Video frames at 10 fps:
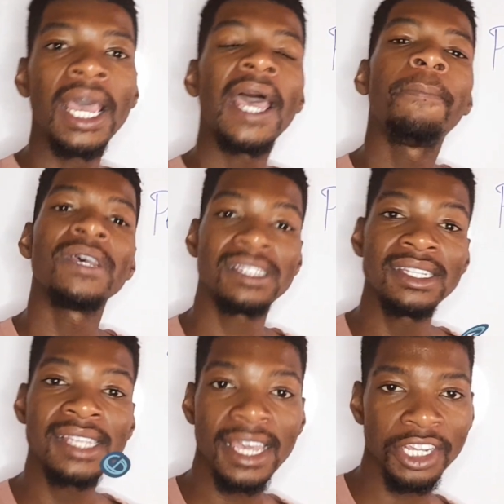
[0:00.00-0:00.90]
A
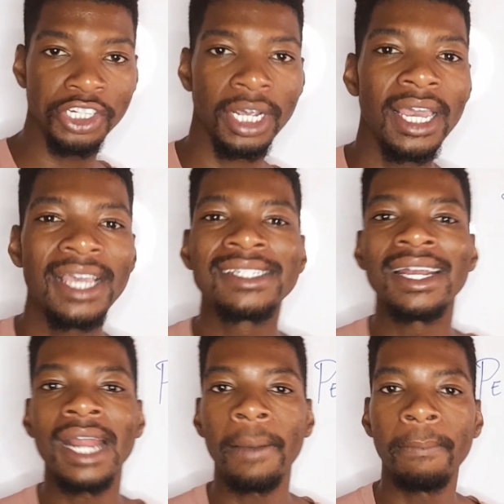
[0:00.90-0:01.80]
percentage is a
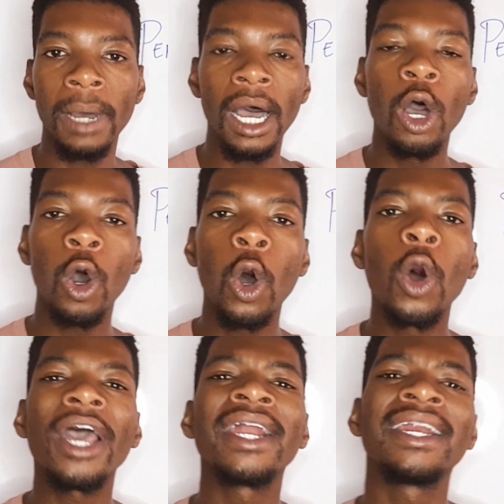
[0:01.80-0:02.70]
number or
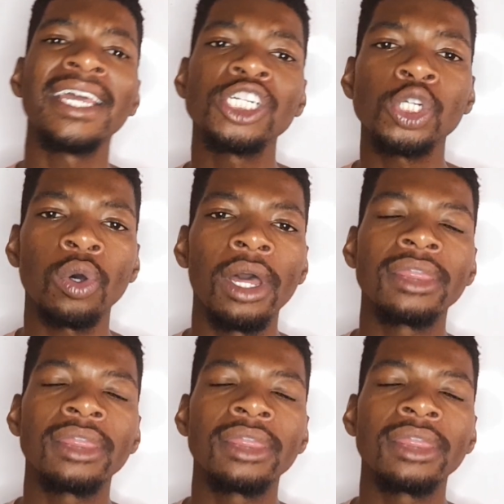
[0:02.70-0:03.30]
a ratio